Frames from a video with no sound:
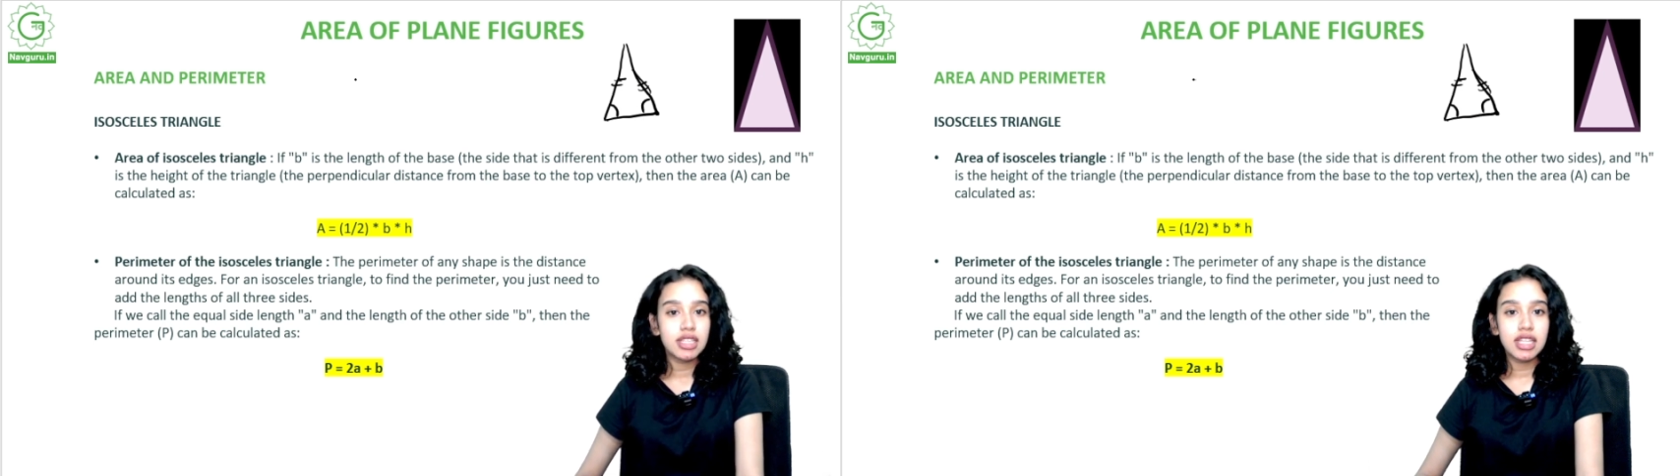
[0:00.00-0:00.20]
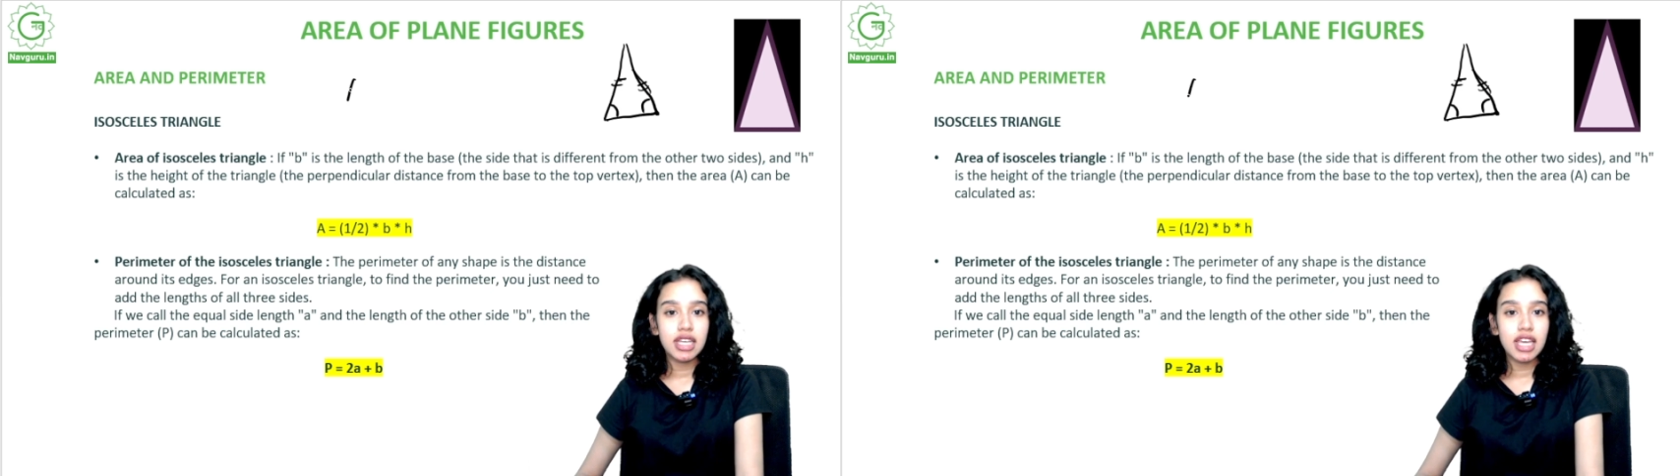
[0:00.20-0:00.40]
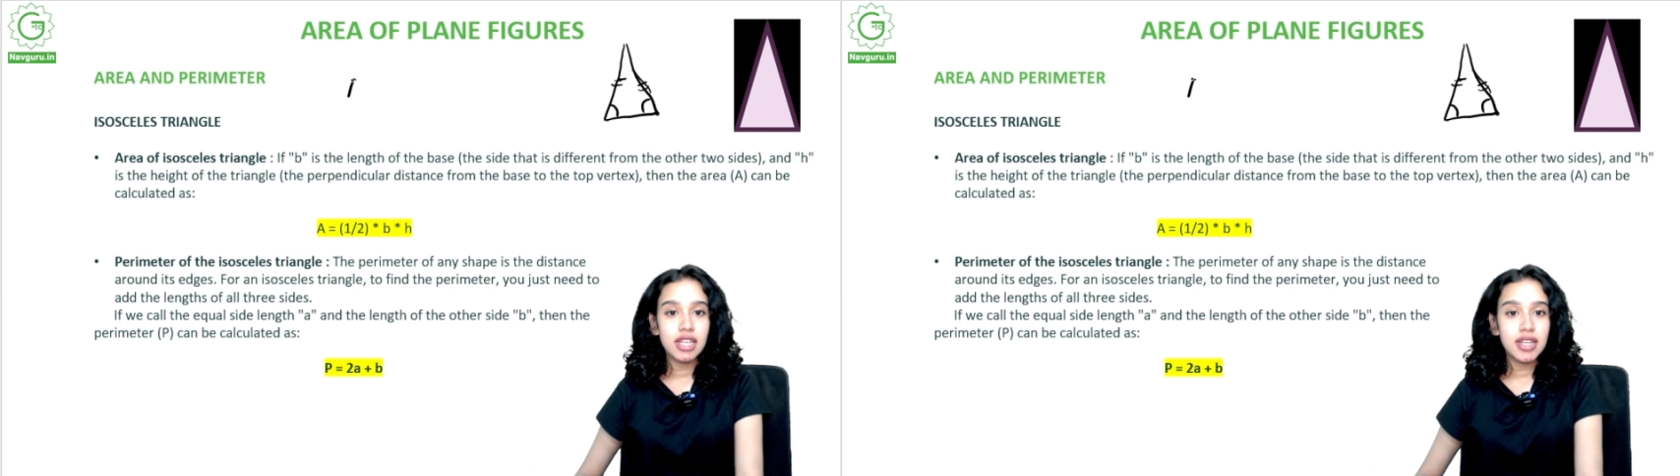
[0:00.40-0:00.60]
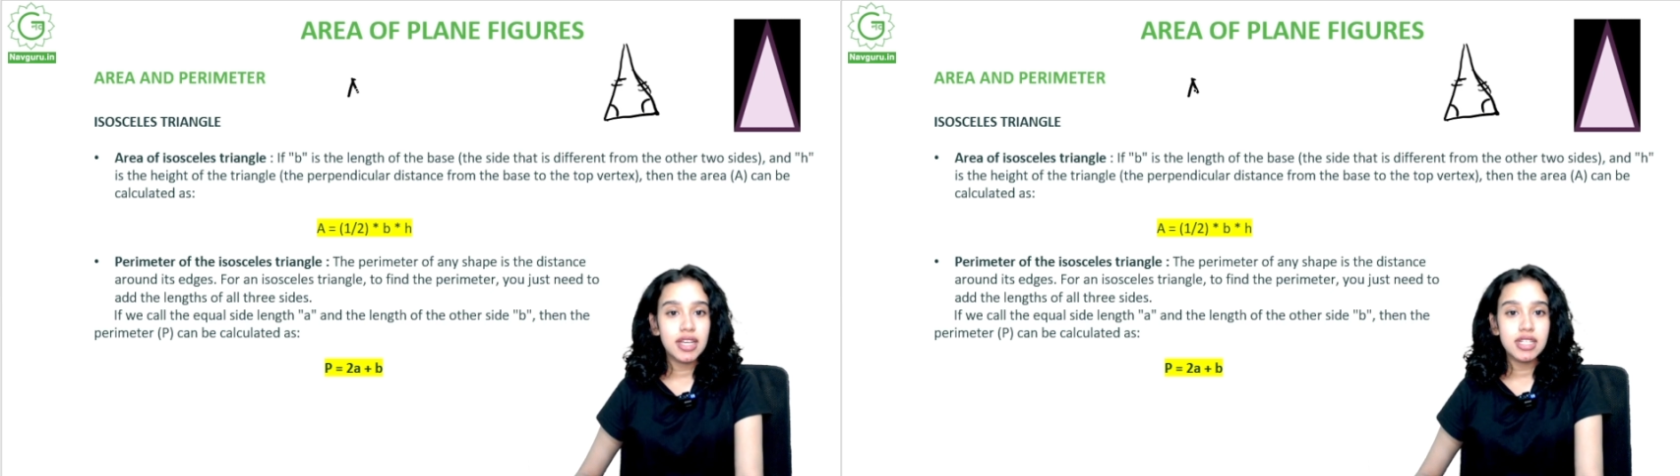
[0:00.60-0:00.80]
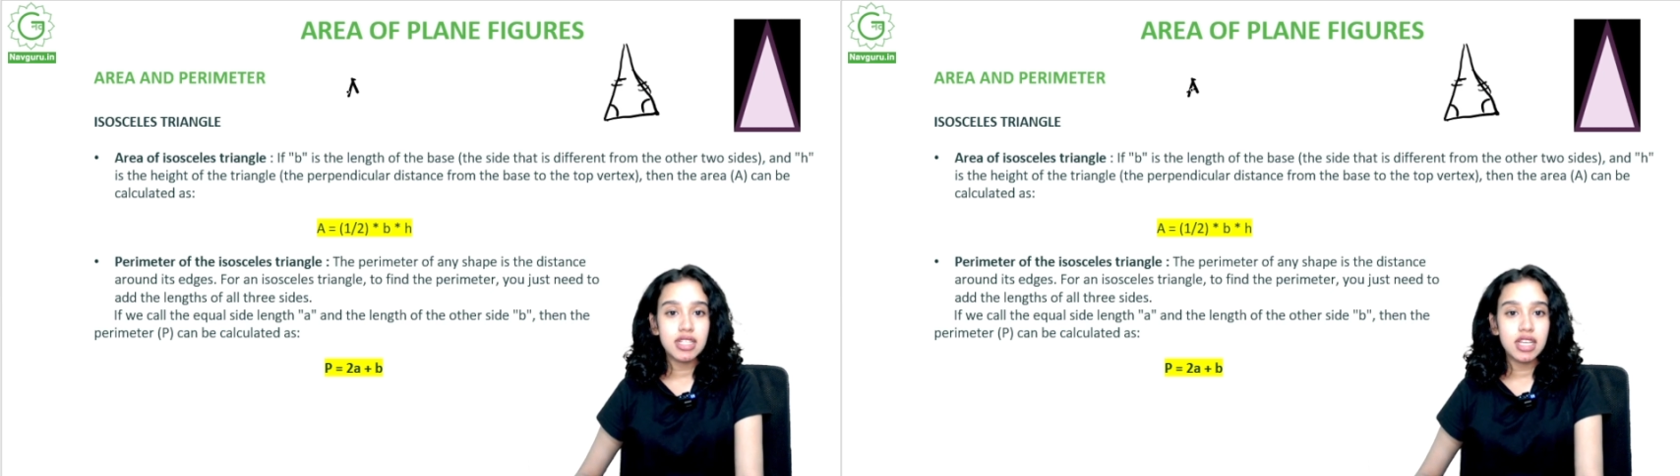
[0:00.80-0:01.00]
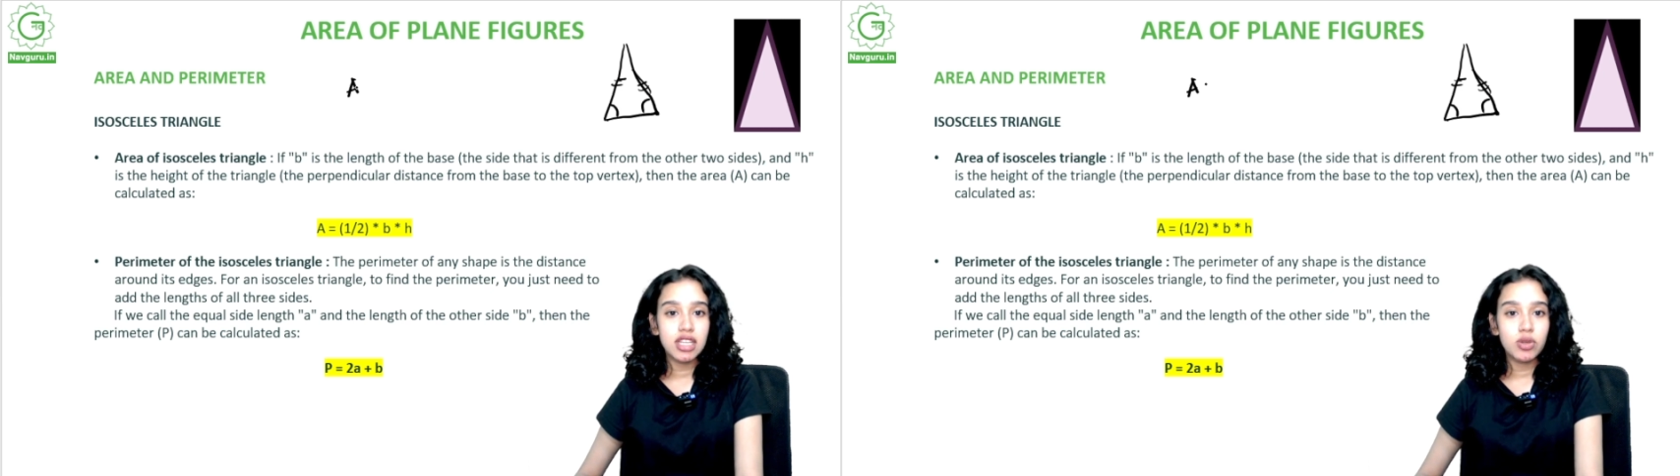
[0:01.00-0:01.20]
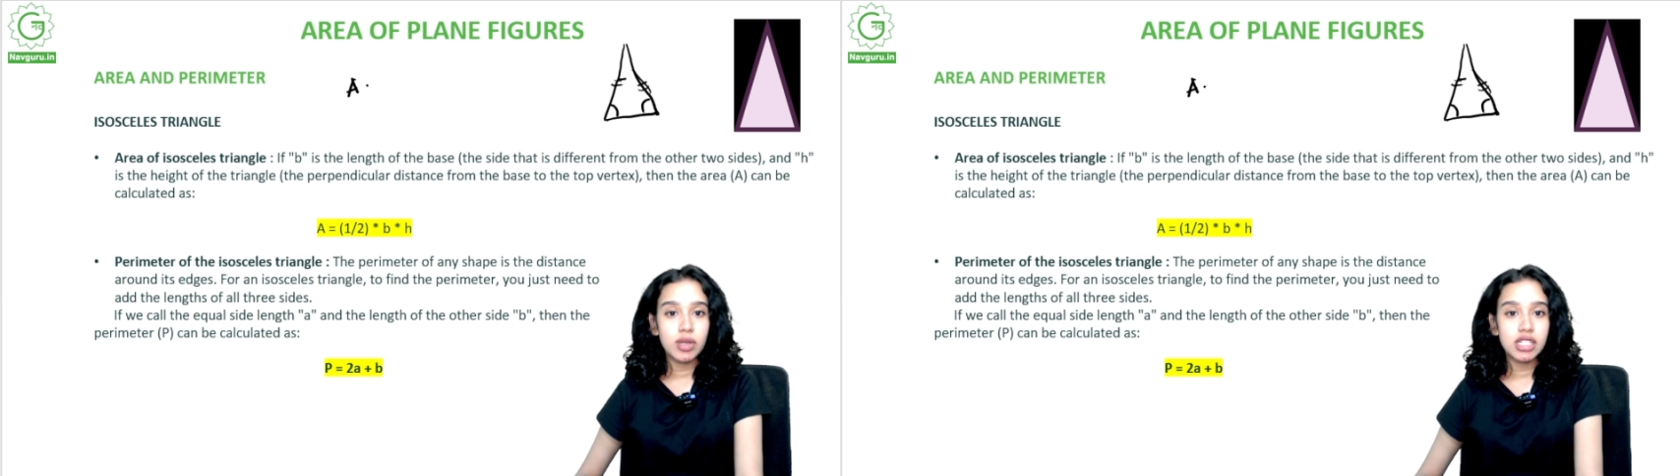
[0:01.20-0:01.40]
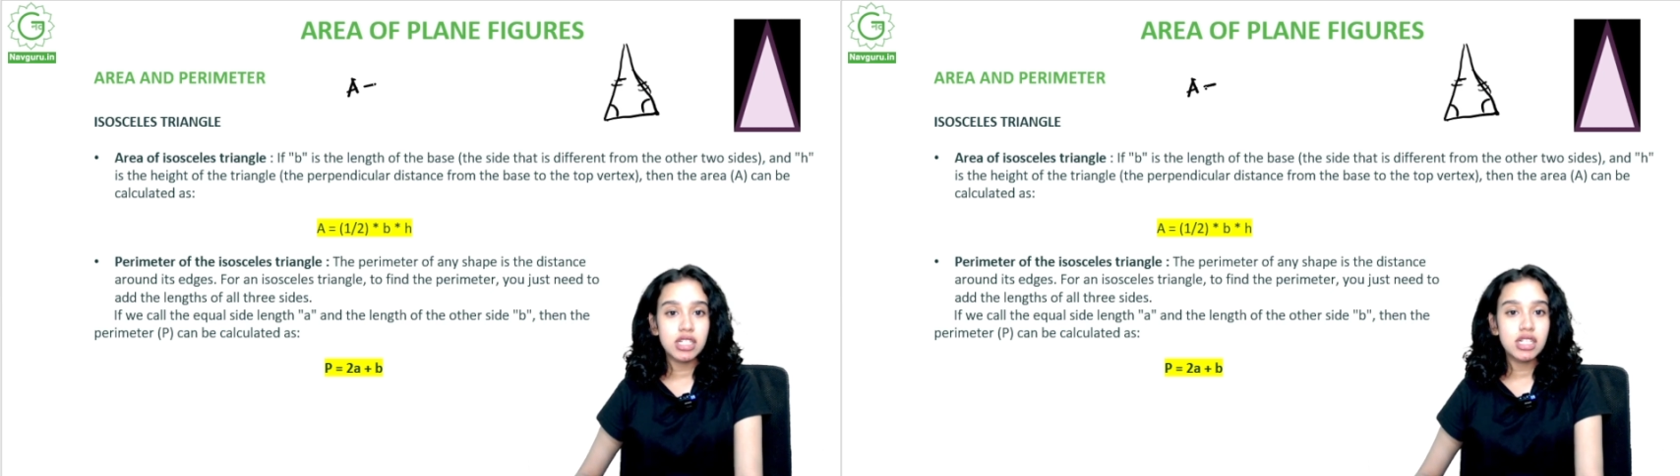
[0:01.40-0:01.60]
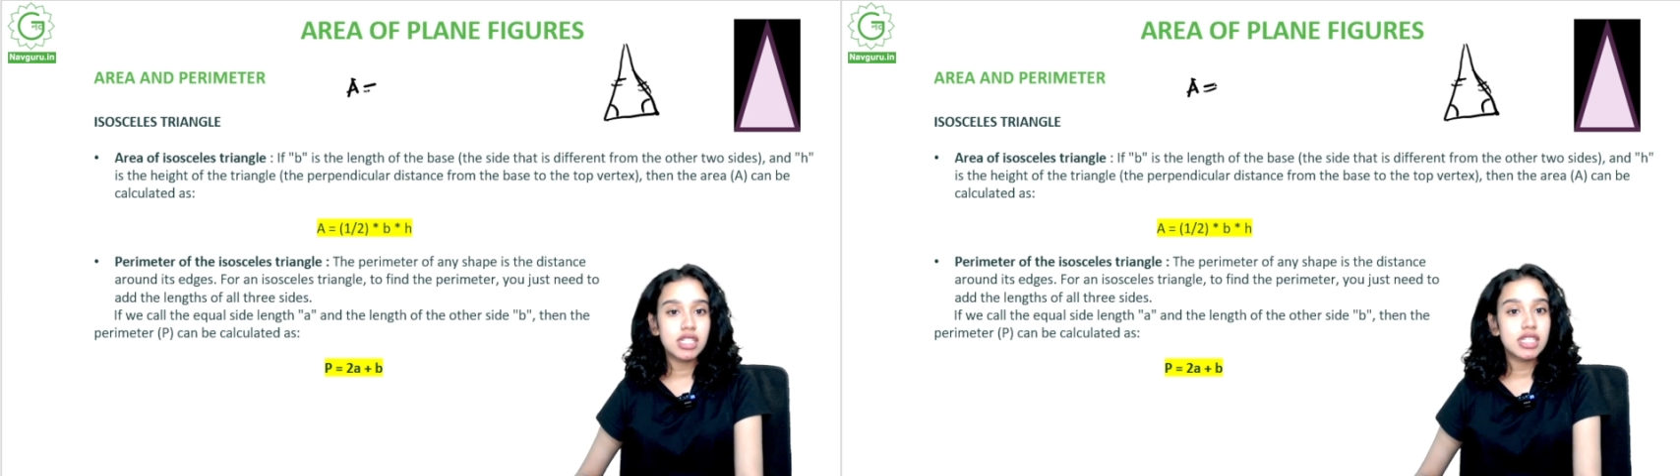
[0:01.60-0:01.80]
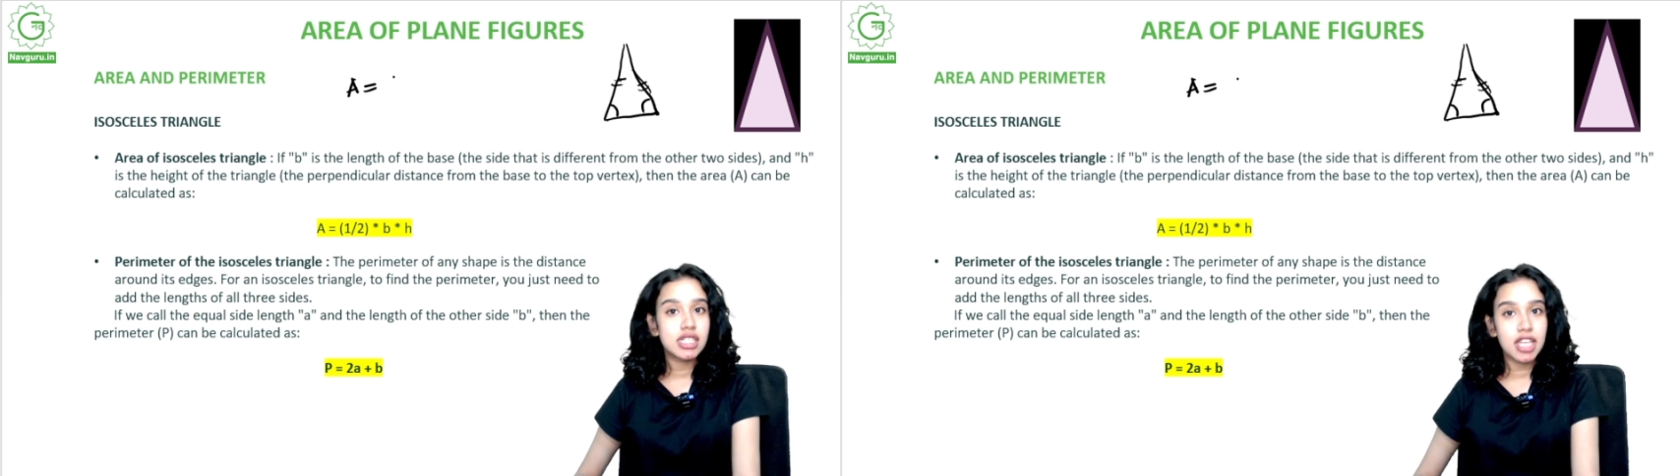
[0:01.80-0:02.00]
The area equation
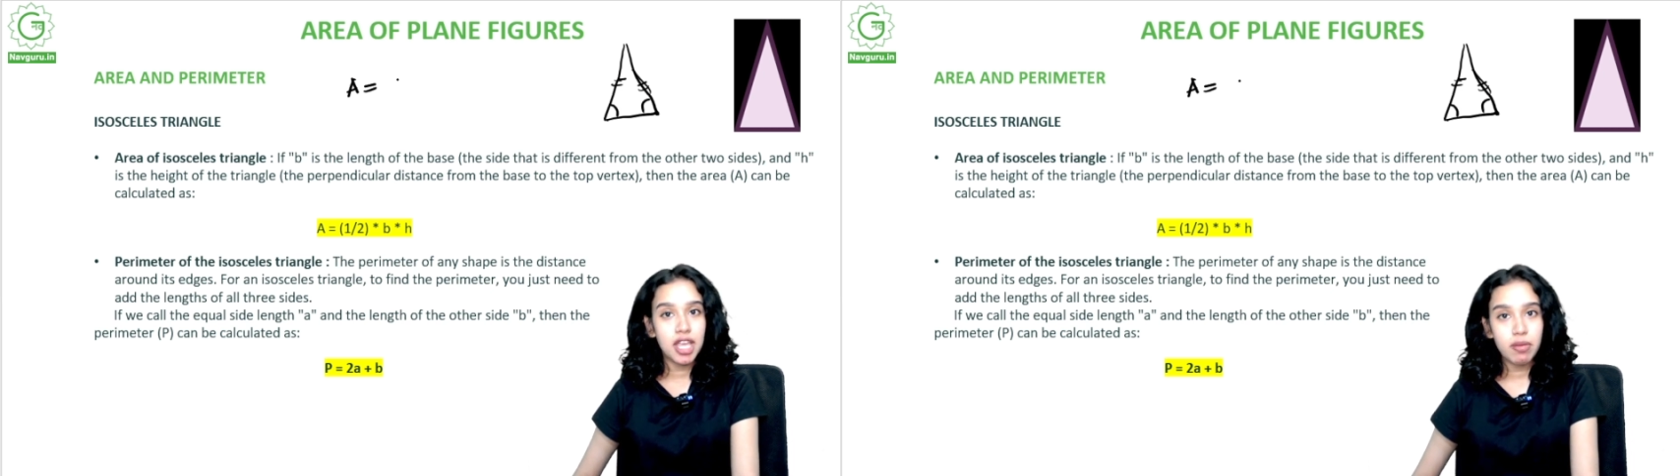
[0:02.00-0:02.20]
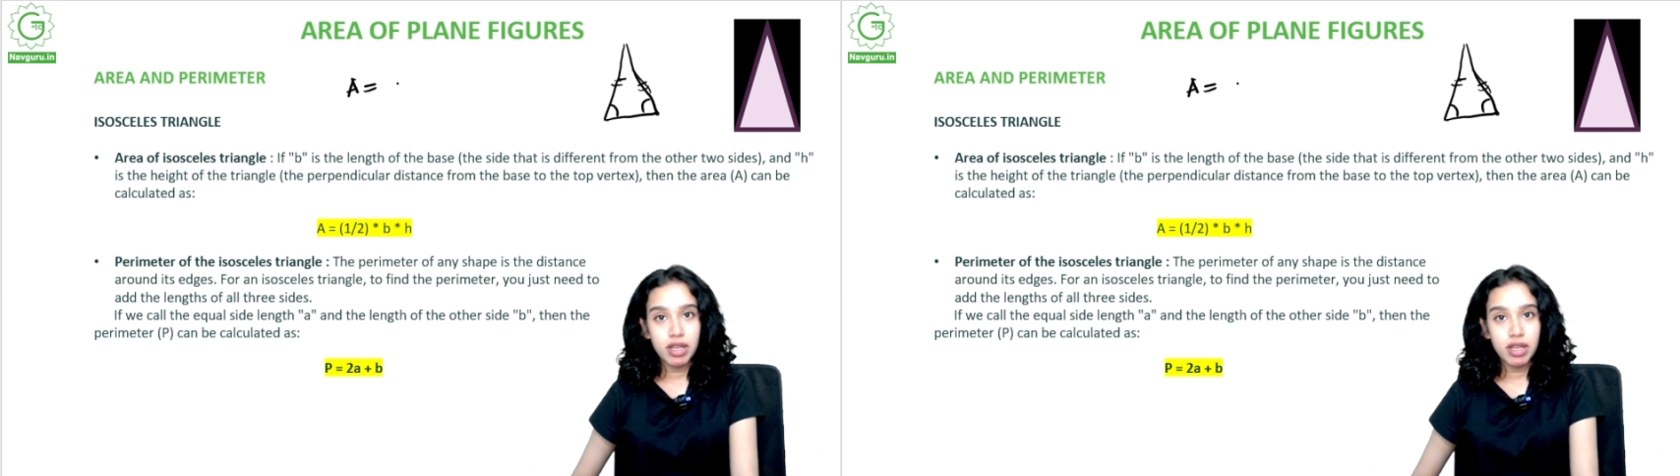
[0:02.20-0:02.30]
is the same